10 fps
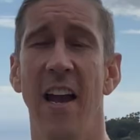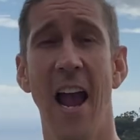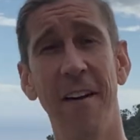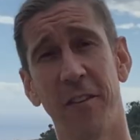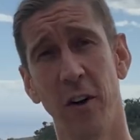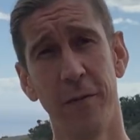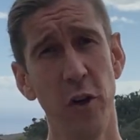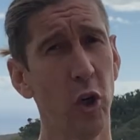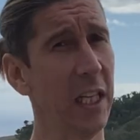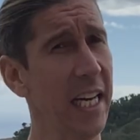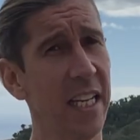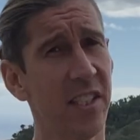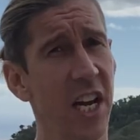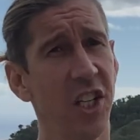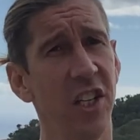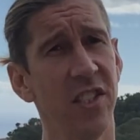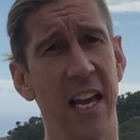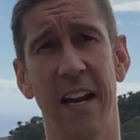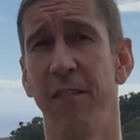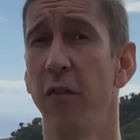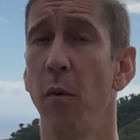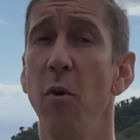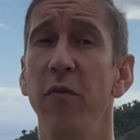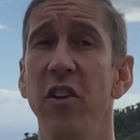After a few cleaning sessions and if you've removed the